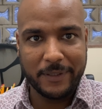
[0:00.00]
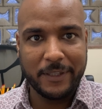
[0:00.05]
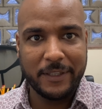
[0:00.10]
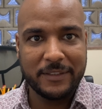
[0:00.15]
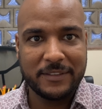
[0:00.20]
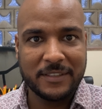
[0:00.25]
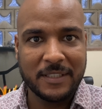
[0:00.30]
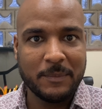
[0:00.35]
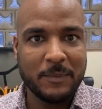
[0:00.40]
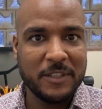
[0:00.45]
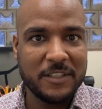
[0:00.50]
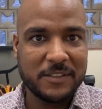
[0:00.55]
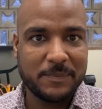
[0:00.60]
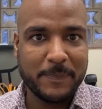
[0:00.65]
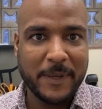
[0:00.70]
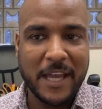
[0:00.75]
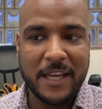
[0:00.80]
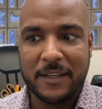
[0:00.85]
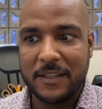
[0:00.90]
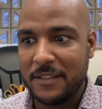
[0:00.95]
stimulus
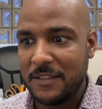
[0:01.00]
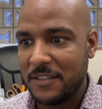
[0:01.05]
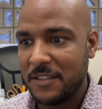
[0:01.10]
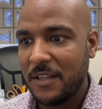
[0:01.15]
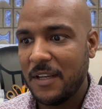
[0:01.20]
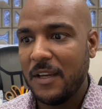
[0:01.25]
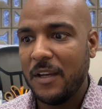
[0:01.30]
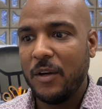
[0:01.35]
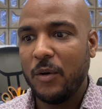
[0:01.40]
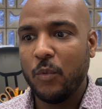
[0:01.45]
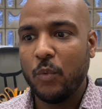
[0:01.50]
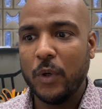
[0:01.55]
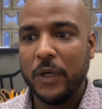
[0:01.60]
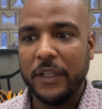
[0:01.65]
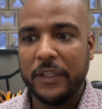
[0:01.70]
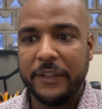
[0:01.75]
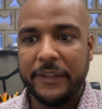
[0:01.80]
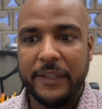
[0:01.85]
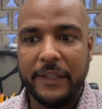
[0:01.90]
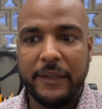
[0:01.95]
package.
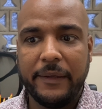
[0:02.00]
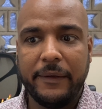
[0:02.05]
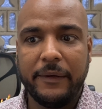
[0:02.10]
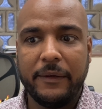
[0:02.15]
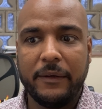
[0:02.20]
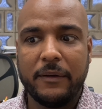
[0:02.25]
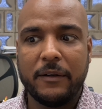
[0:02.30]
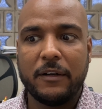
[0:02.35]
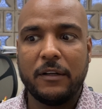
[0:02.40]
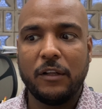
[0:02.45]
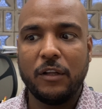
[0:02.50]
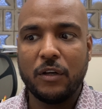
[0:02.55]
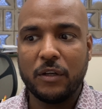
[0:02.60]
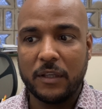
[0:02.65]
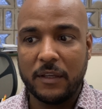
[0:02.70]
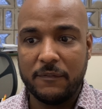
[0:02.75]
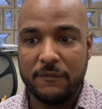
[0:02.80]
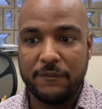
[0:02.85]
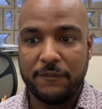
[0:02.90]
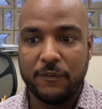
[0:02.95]
What they are
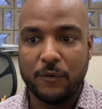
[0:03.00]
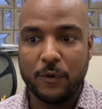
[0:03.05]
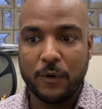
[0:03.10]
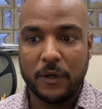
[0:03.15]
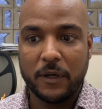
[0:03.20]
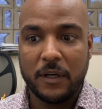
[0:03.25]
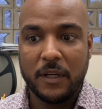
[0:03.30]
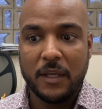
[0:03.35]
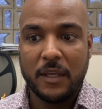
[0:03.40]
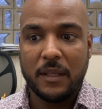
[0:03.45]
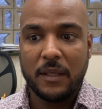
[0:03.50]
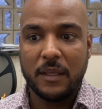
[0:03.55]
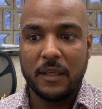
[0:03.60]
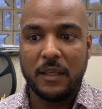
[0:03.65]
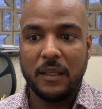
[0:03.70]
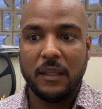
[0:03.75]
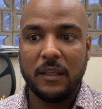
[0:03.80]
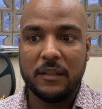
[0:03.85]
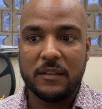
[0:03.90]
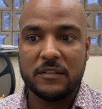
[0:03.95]
looking for
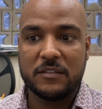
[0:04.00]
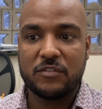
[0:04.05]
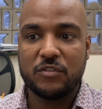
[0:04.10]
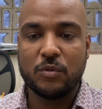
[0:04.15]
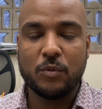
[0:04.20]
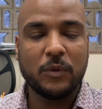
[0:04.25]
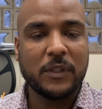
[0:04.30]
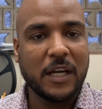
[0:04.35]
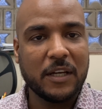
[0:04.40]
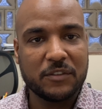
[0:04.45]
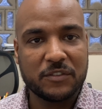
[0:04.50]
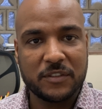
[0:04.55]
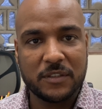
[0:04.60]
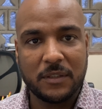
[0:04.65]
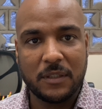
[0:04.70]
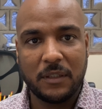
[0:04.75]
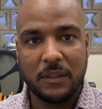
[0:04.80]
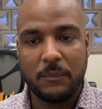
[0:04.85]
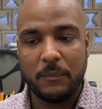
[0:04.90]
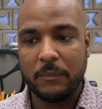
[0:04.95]
is
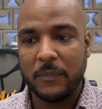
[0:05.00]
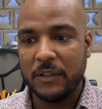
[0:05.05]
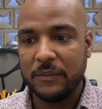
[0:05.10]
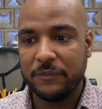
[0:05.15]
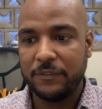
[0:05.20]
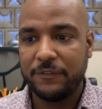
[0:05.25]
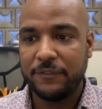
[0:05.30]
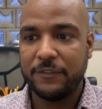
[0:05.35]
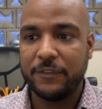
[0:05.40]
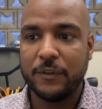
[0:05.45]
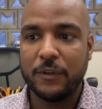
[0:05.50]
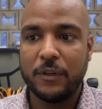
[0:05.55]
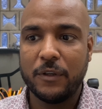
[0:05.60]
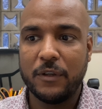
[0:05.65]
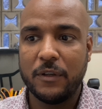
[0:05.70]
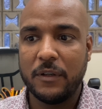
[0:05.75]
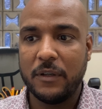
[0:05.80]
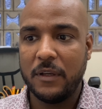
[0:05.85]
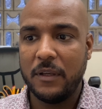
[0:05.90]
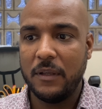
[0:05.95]
$2,000 a month
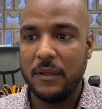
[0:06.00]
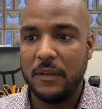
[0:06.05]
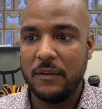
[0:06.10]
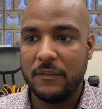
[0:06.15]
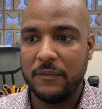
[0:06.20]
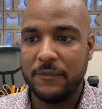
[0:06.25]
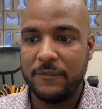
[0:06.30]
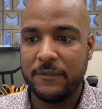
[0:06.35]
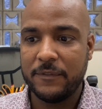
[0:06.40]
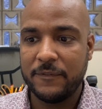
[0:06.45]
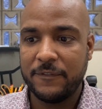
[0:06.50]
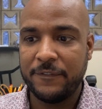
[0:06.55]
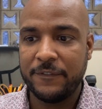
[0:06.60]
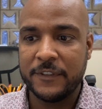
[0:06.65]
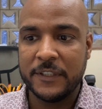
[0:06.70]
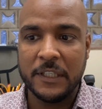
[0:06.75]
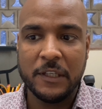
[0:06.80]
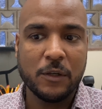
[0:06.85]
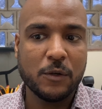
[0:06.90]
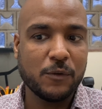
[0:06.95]
for
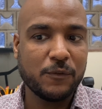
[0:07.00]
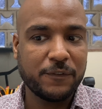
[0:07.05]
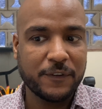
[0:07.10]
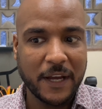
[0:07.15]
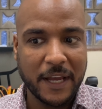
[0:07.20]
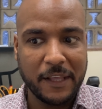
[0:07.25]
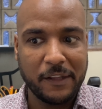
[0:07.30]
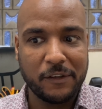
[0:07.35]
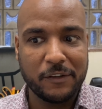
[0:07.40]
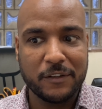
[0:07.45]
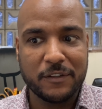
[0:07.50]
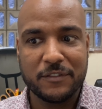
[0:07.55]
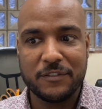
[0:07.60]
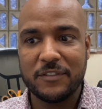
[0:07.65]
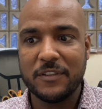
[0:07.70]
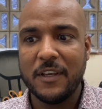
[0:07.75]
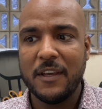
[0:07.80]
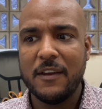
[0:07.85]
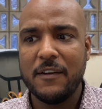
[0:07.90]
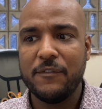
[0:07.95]
single filers,
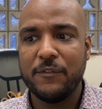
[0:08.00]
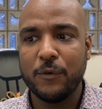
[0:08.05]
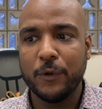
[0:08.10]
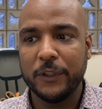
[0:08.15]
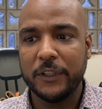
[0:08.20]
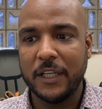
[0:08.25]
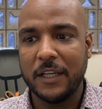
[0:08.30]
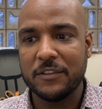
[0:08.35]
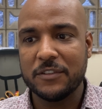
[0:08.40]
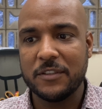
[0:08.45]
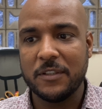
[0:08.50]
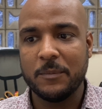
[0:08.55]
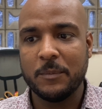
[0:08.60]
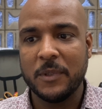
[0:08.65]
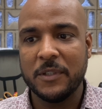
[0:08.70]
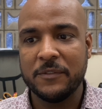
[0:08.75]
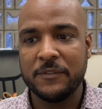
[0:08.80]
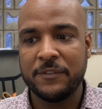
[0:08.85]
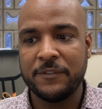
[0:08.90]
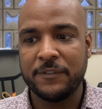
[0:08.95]
$4,000 a
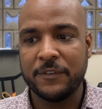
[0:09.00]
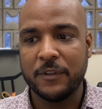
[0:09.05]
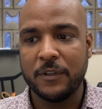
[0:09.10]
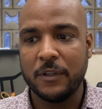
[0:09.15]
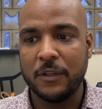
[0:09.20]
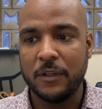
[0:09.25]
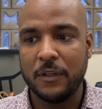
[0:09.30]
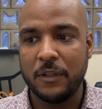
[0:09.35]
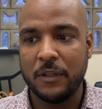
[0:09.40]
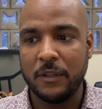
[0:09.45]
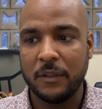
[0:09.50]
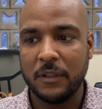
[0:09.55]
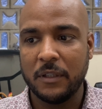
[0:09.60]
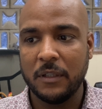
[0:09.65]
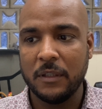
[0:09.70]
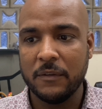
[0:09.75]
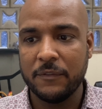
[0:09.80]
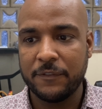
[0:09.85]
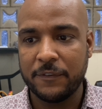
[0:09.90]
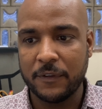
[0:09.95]
month
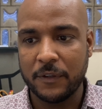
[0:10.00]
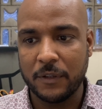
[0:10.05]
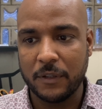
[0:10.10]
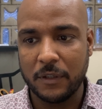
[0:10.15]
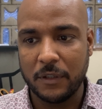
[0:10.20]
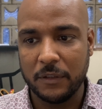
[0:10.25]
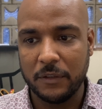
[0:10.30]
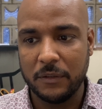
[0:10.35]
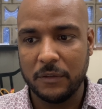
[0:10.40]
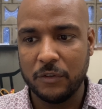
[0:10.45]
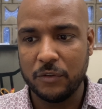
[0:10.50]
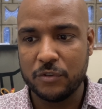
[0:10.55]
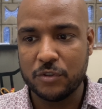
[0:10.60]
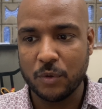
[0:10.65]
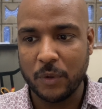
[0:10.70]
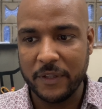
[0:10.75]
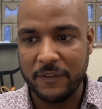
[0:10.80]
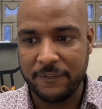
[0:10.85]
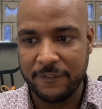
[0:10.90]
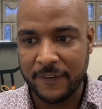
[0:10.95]
for
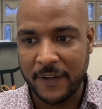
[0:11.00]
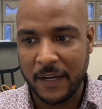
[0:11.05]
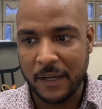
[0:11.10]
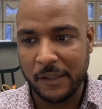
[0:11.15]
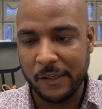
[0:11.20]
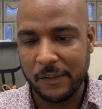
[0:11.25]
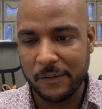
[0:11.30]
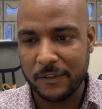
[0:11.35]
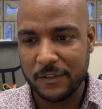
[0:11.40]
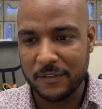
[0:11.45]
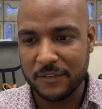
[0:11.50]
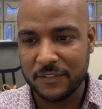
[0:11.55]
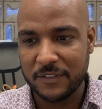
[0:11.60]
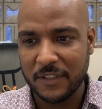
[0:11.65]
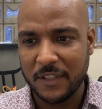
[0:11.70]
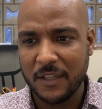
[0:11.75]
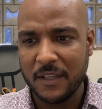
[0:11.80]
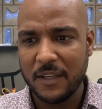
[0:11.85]
joint filers,